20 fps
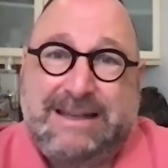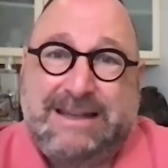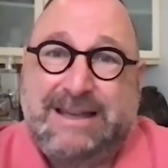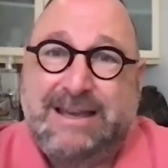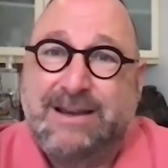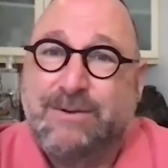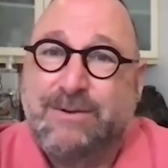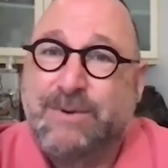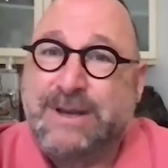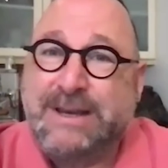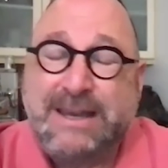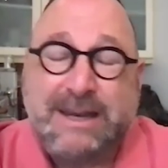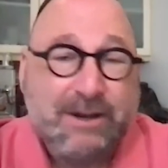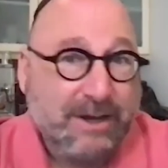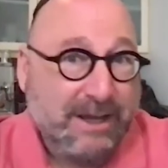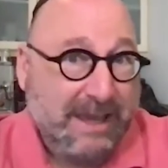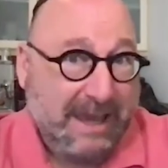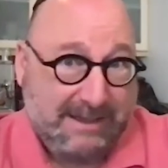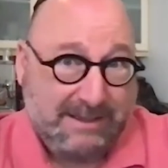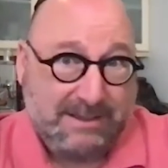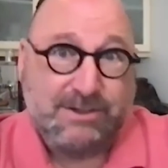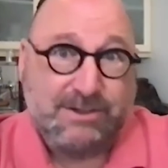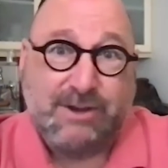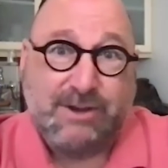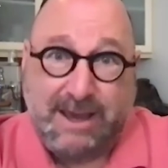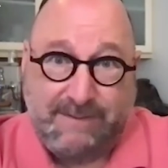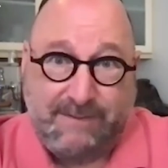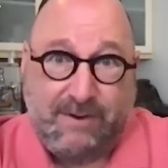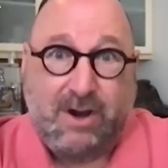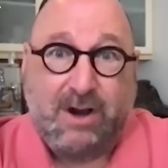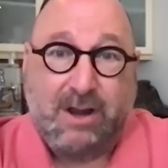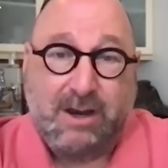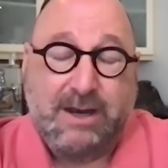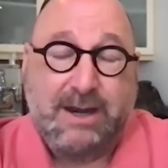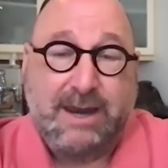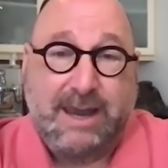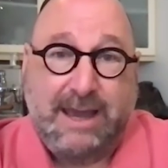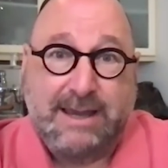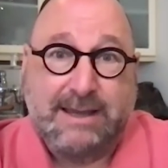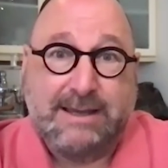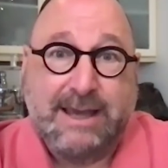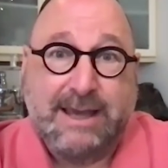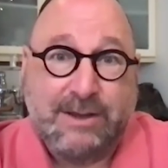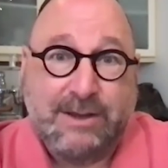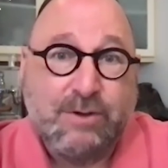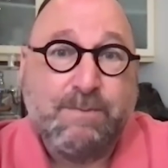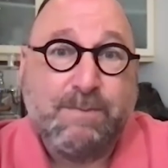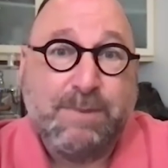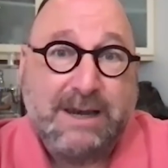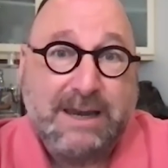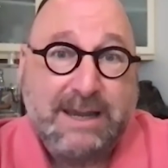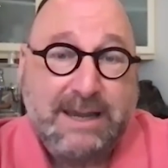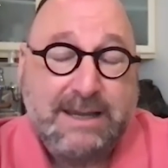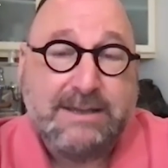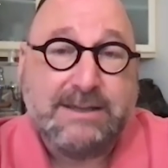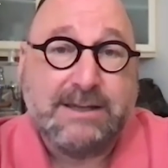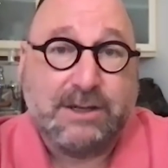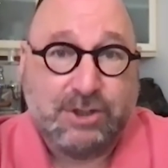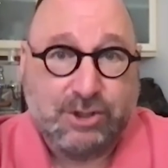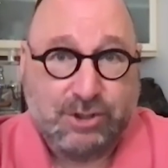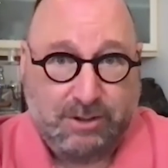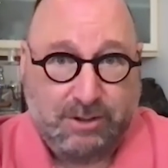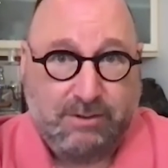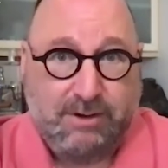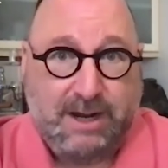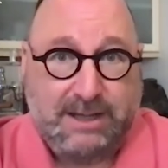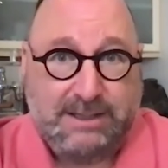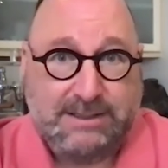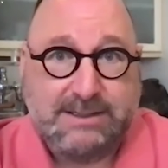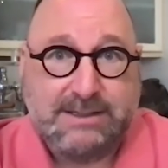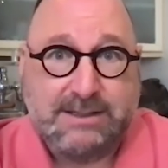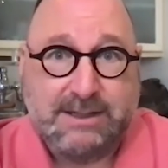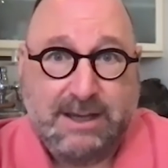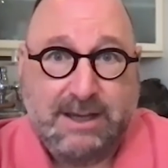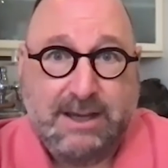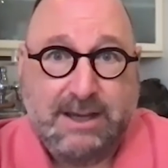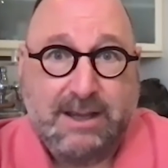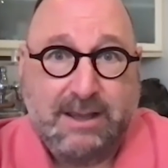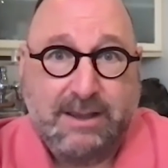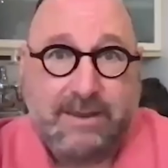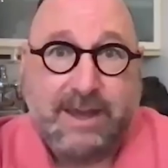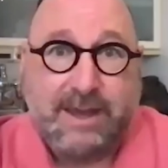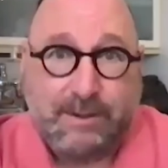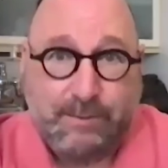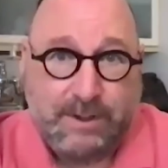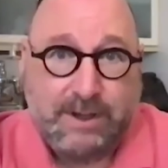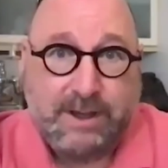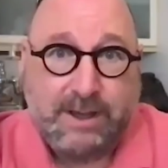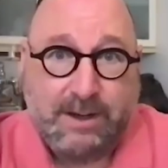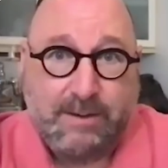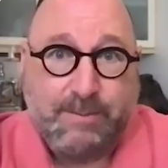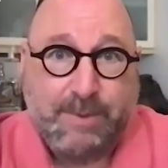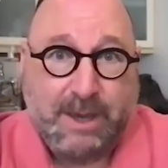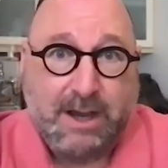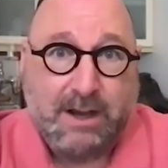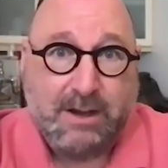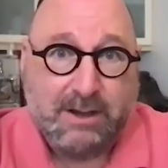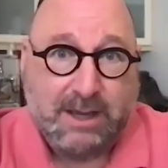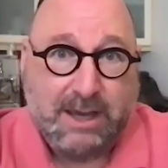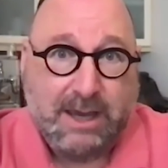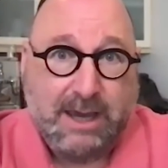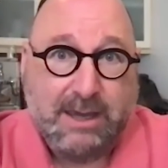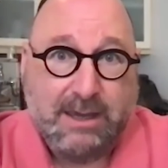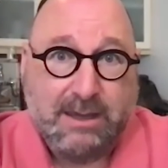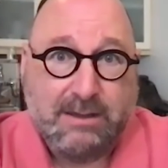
We need to get to have a holiday. Can you please assure us that we're going to be okay?